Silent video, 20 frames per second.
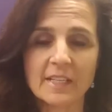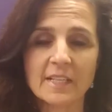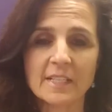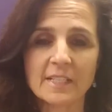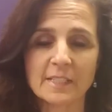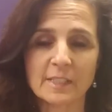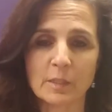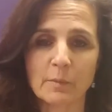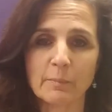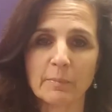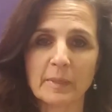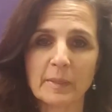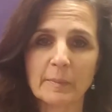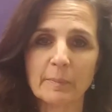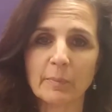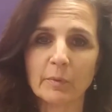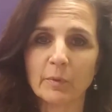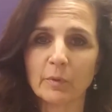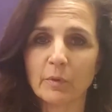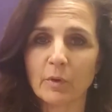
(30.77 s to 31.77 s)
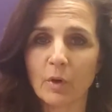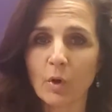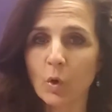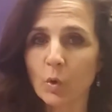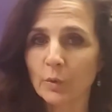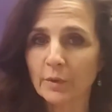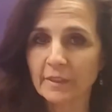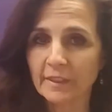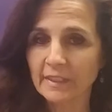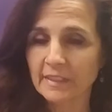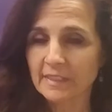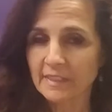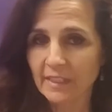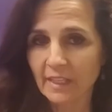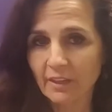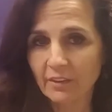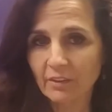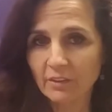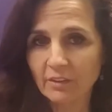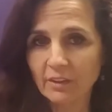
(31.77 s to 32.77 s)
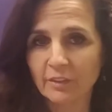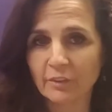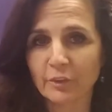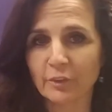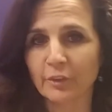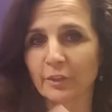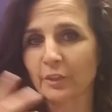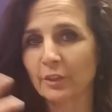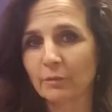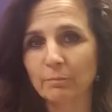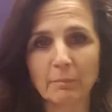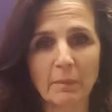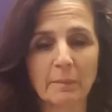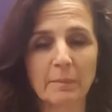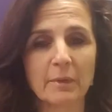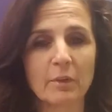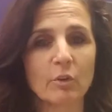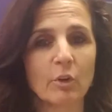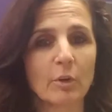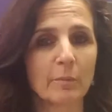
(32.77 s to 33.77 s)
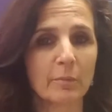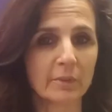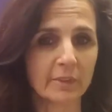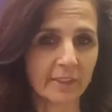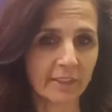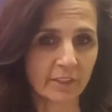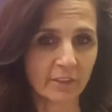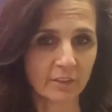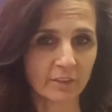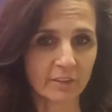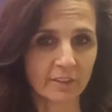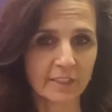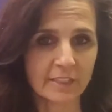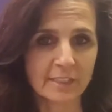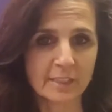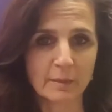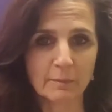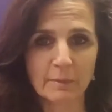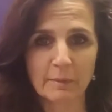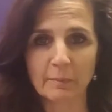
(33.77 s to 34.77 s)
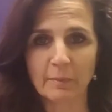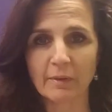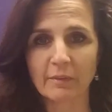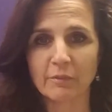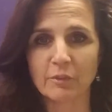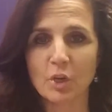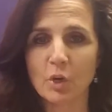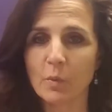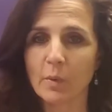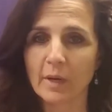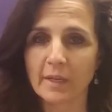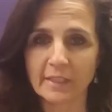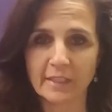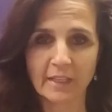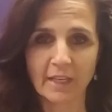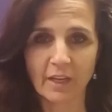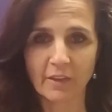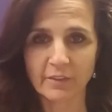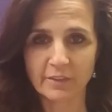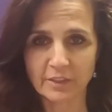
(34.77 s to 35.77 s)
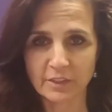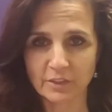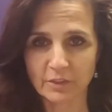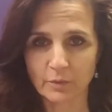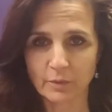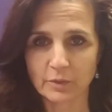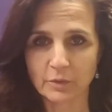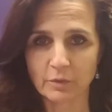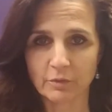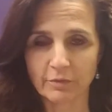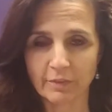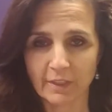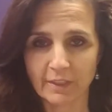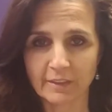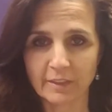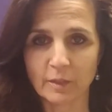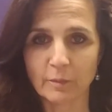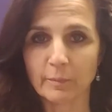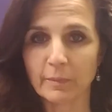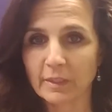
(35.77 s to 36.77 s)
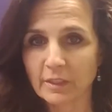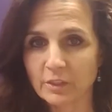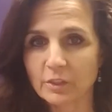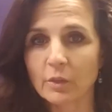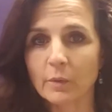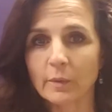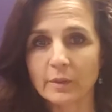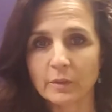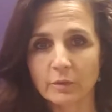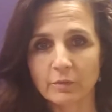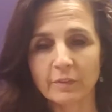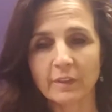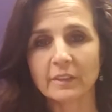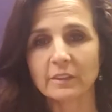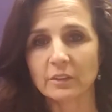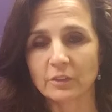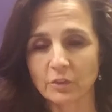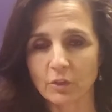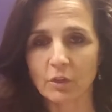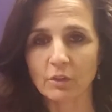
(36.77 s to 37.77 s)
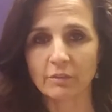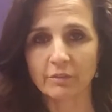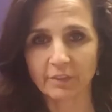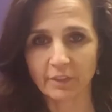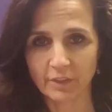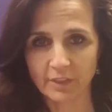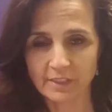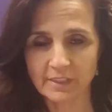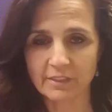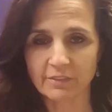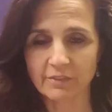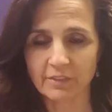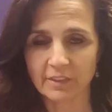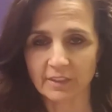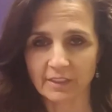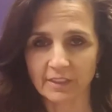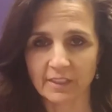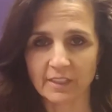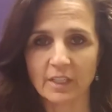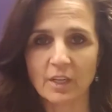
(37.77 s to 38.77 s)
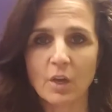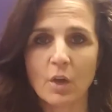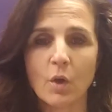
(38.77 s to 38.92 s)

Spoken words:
Some people are holding it together and they're going to maybe crumble later, and some people have no idea how this is going to affect them, but it's going to affect us all very differently.